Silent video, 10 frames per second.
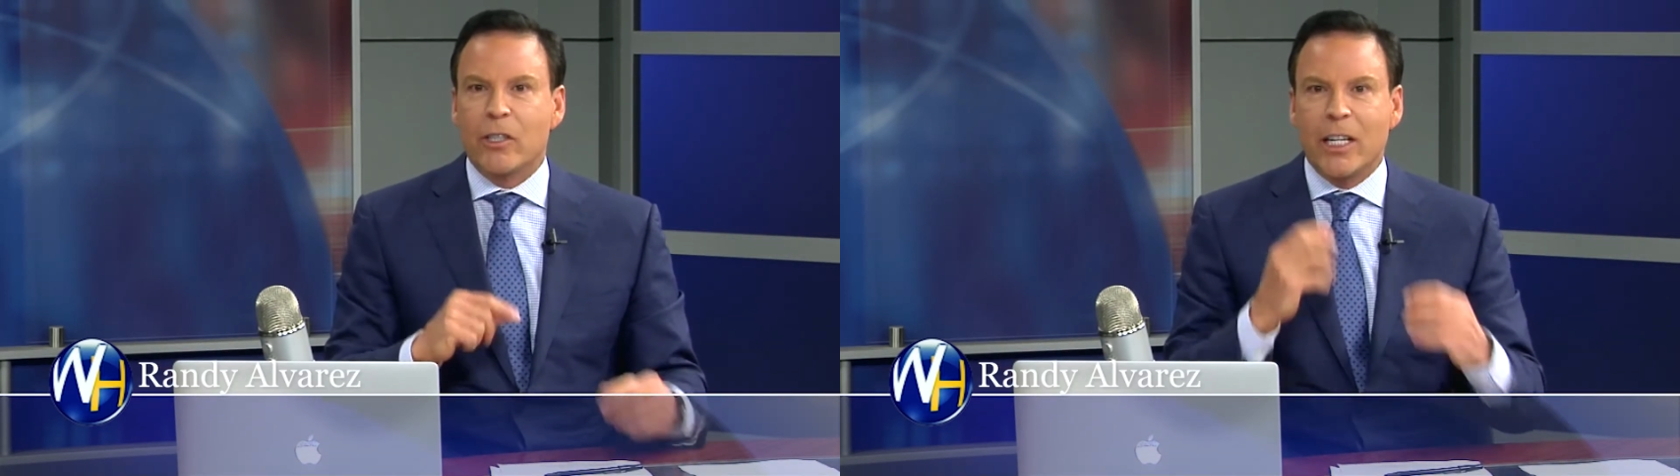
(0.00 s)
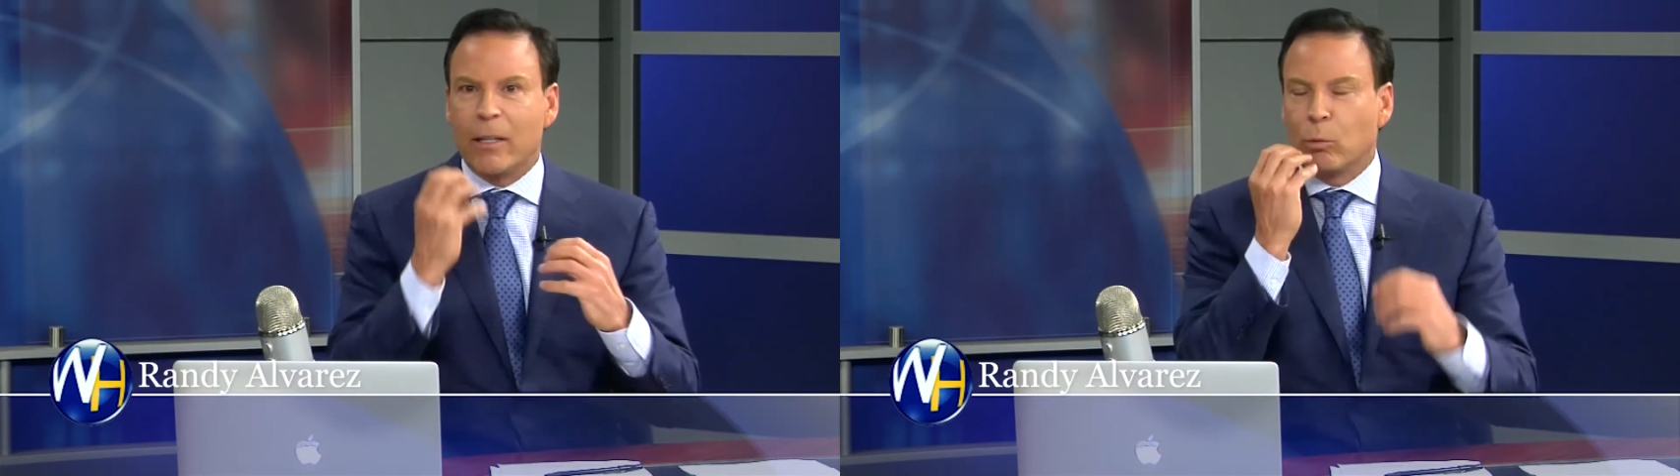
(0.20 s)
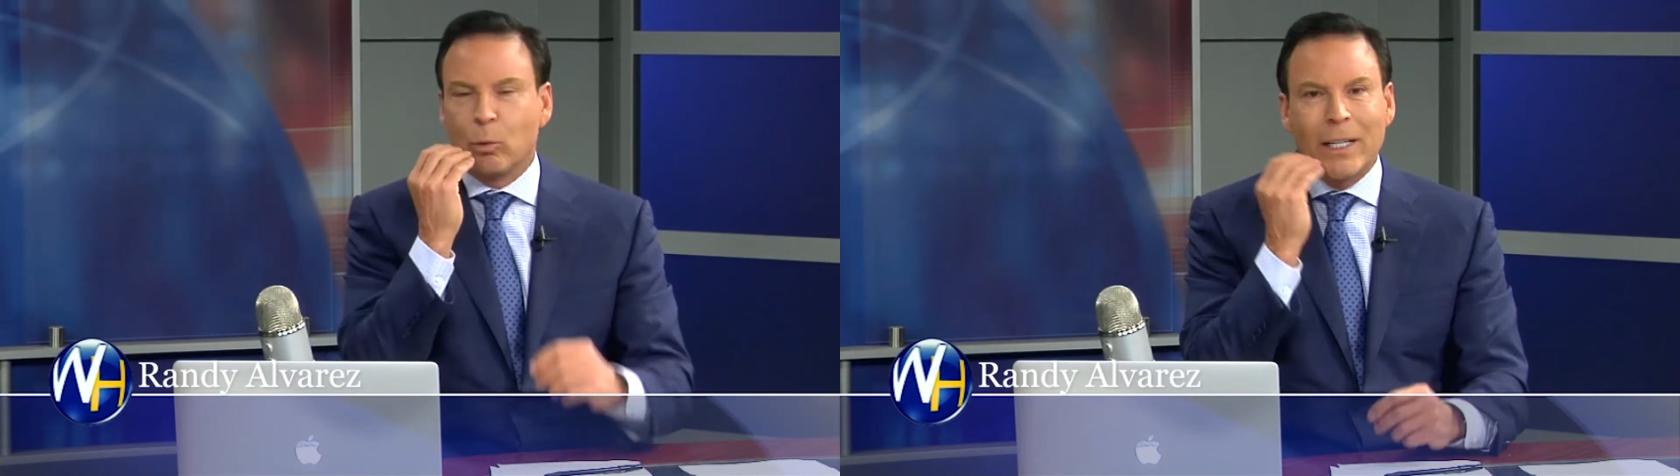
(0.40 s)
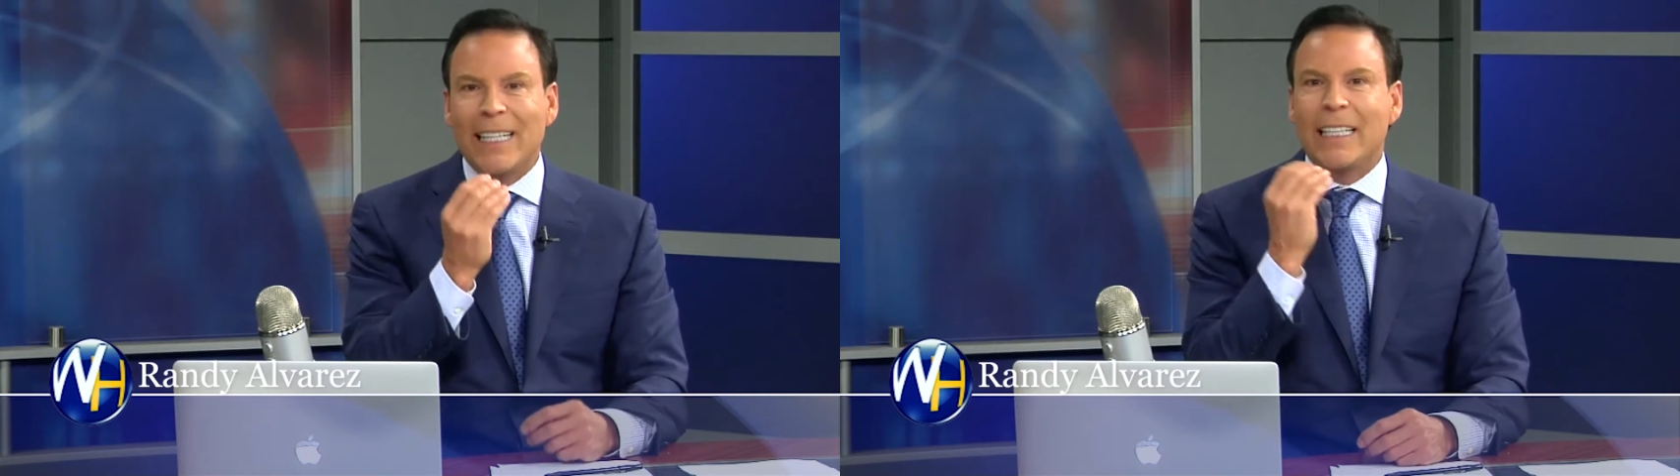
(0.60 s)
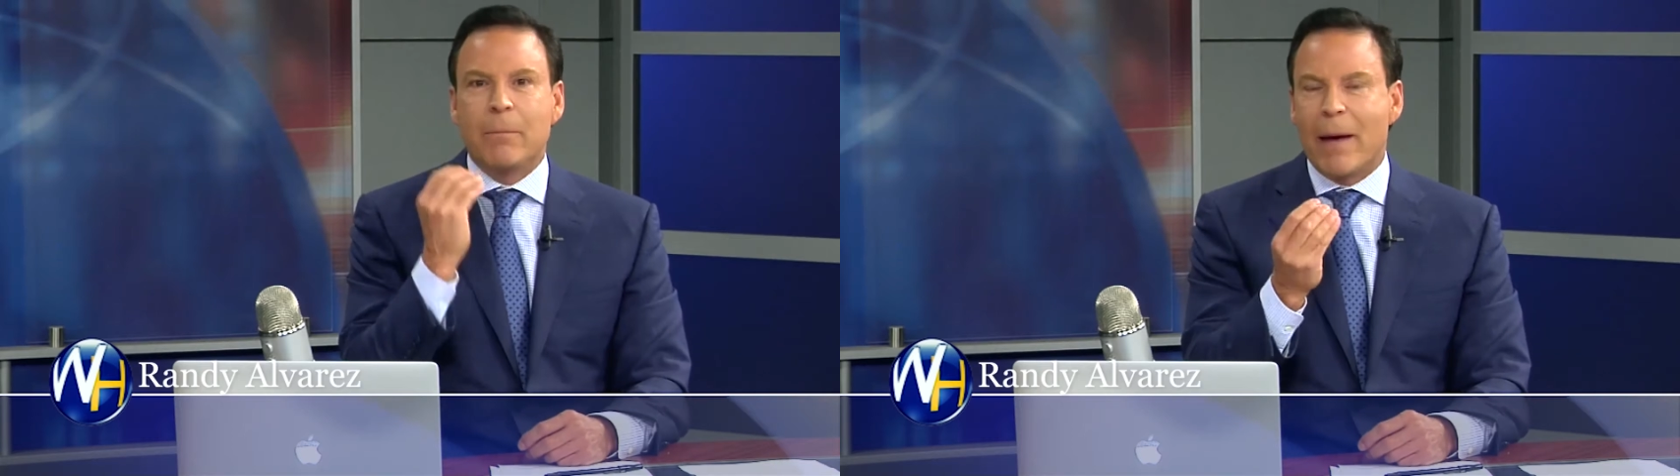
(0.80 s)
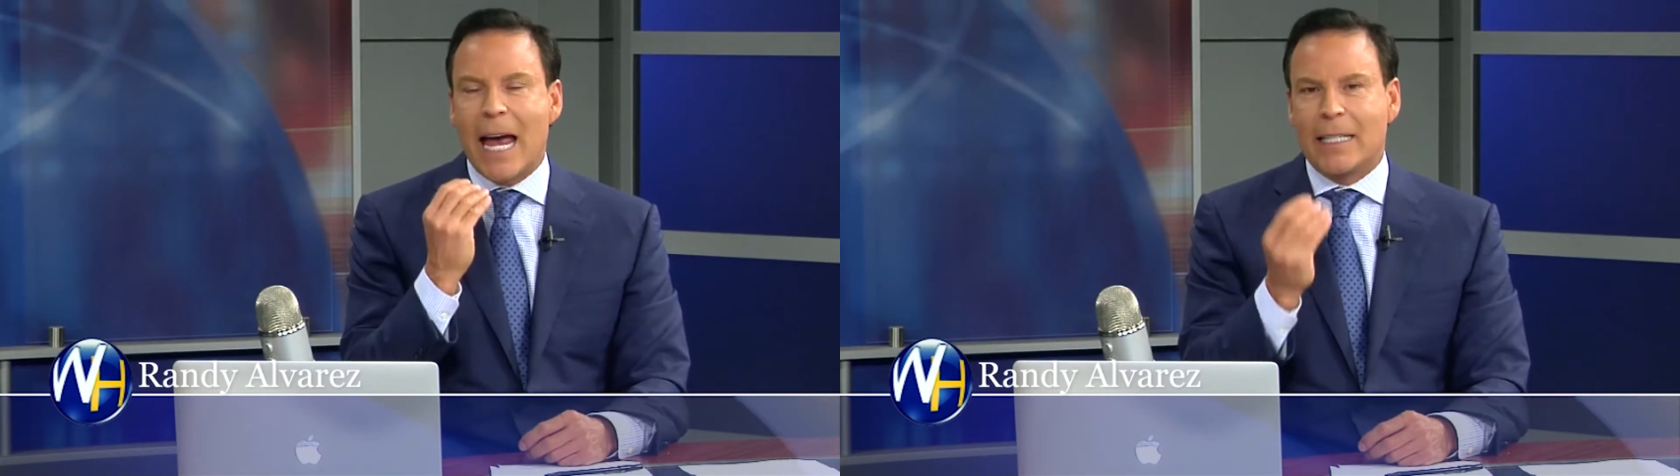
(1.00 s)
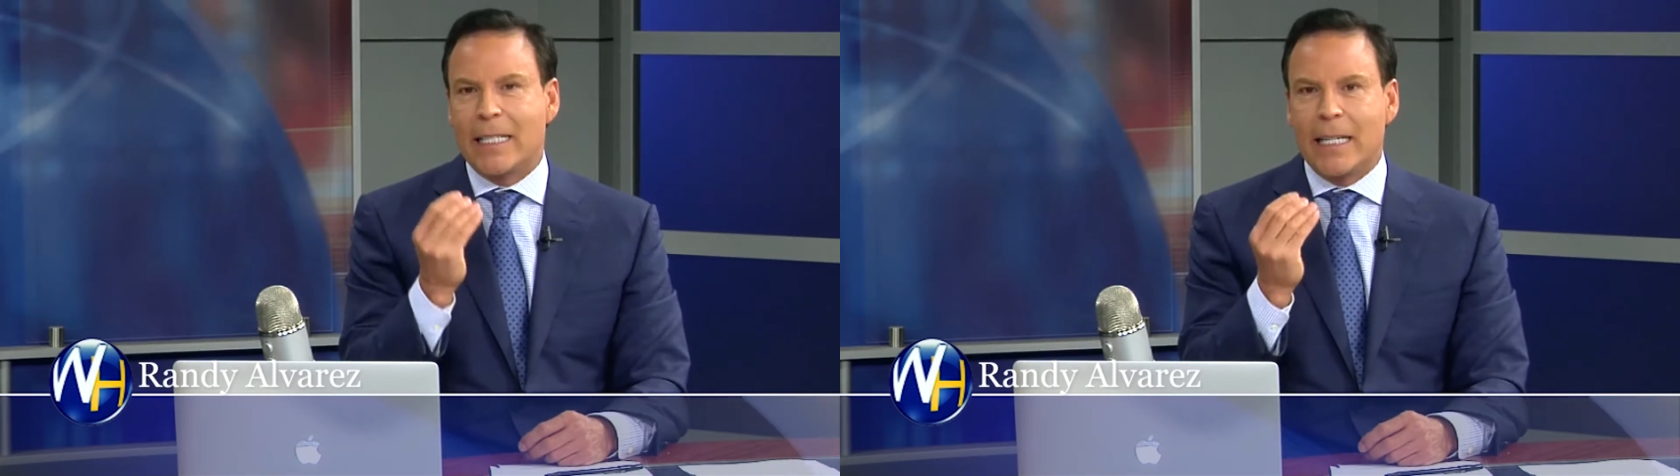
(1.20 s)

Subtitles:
She had really bad